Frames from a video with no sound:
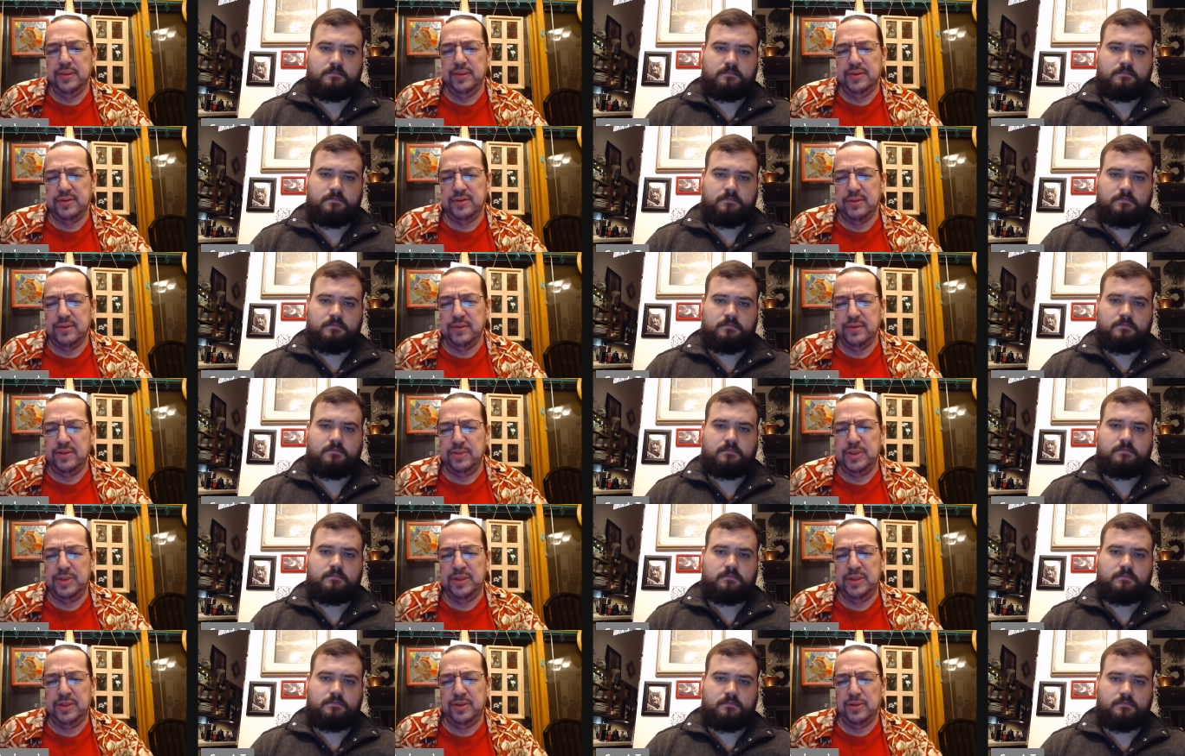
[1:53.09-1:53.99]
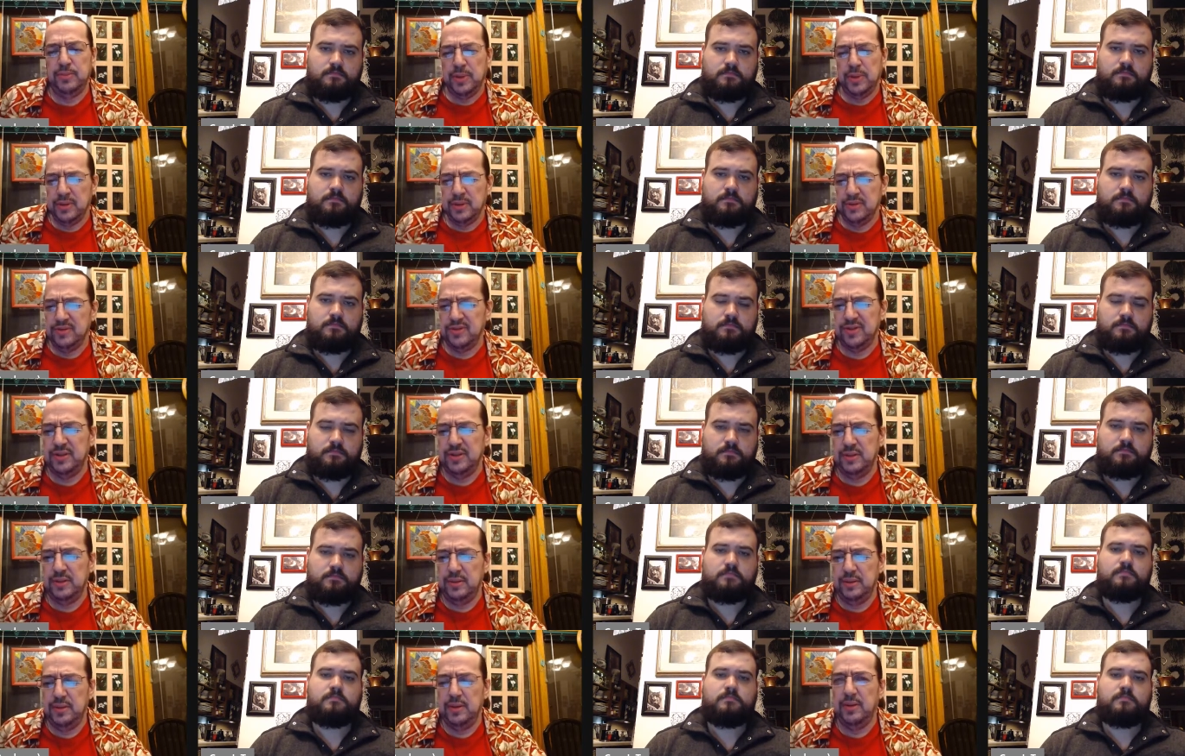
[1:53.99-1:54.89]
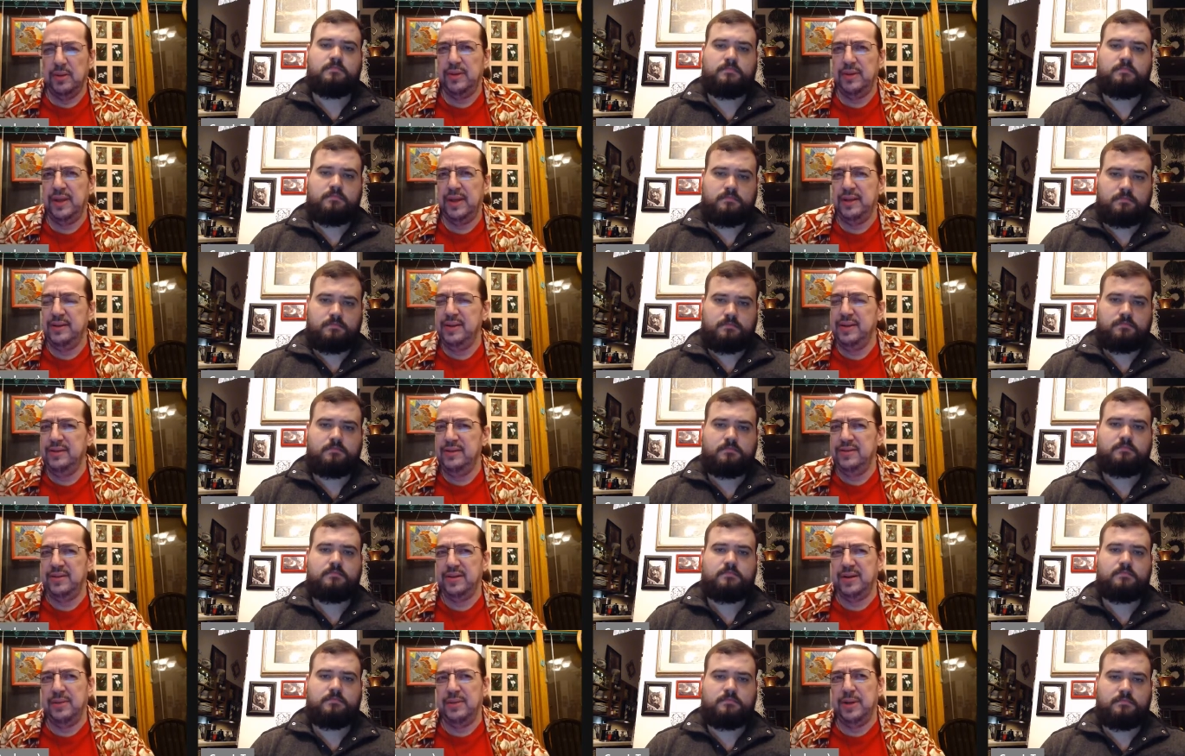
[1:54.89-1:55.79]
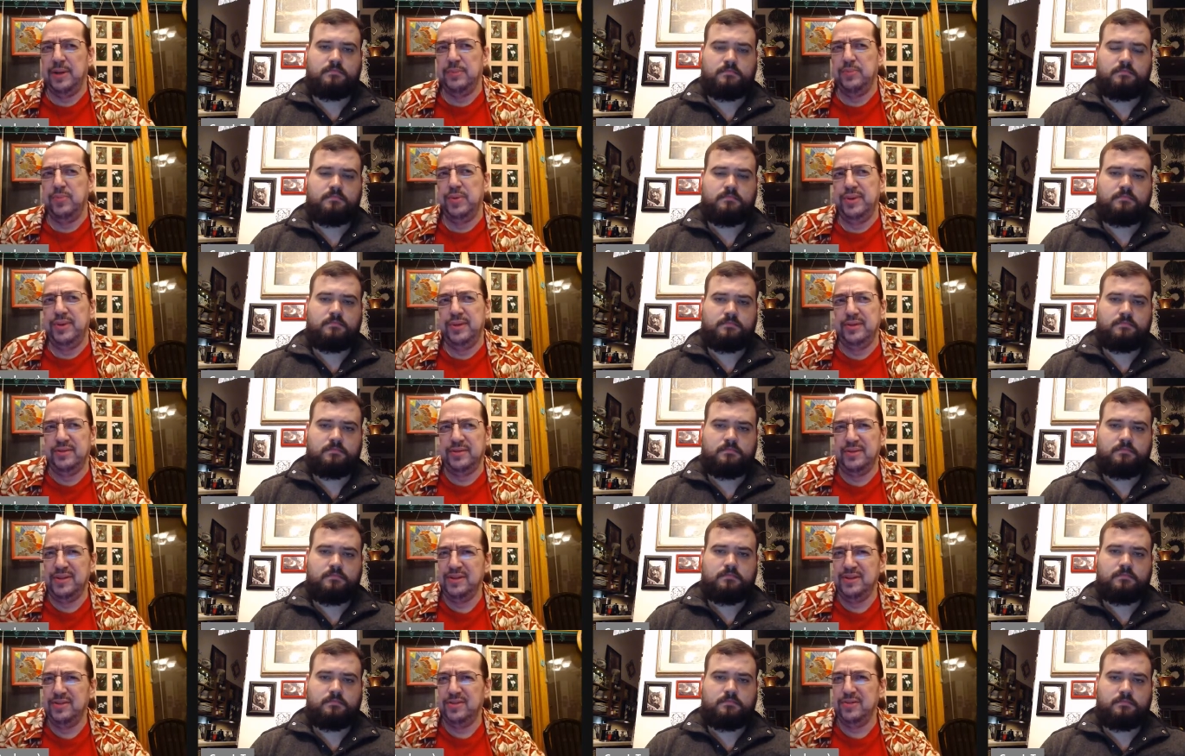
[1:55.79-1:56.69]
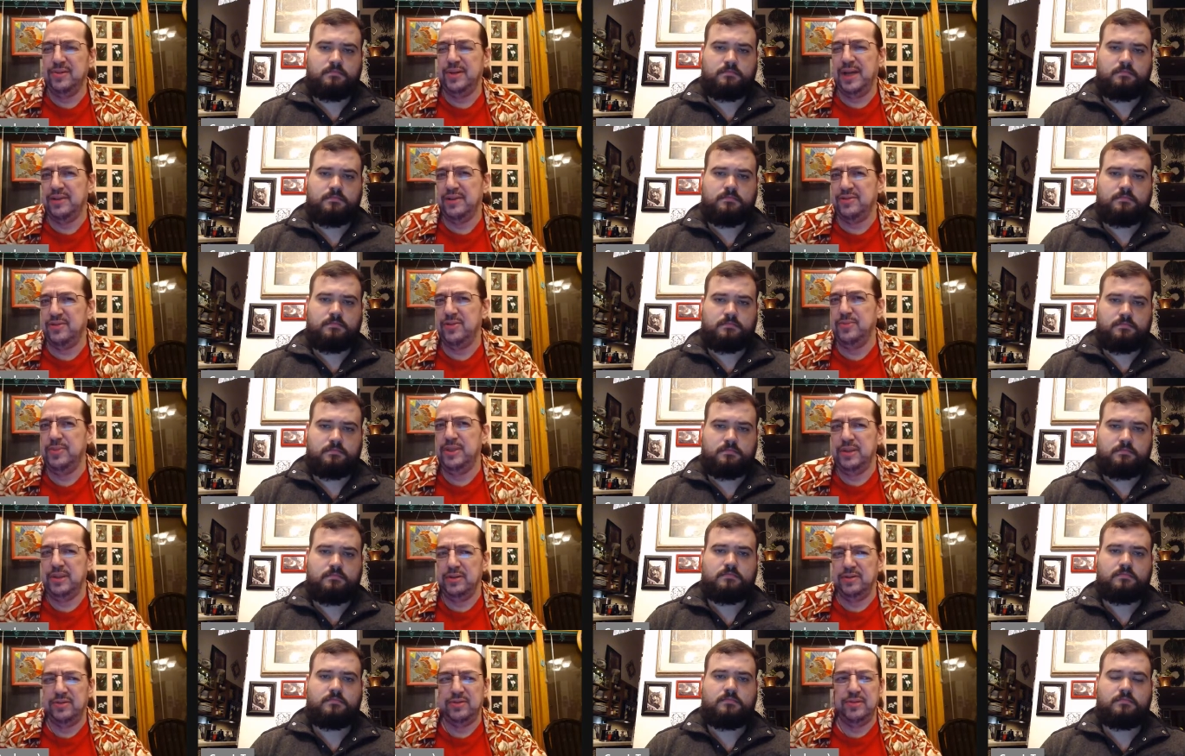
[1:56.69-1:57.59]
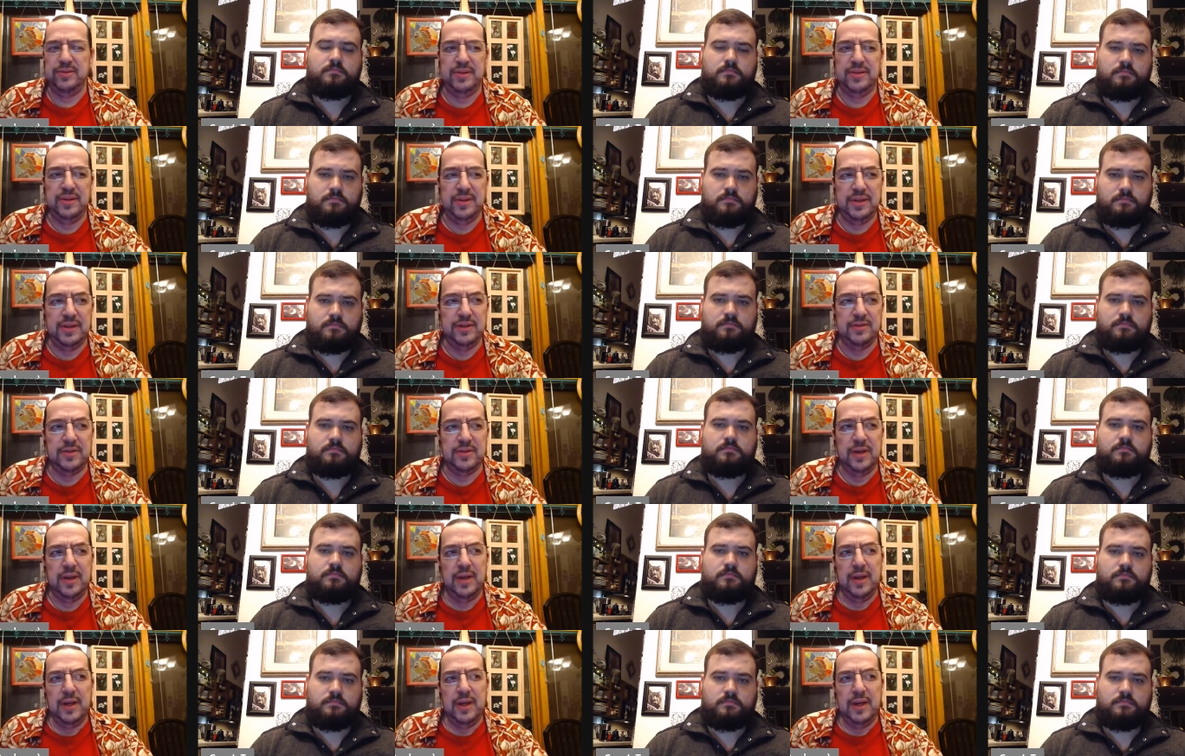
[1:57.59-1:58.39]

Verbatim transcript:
Speaker 1: it's or it's a particular person that needs to come up with this list or it has to be this certain list.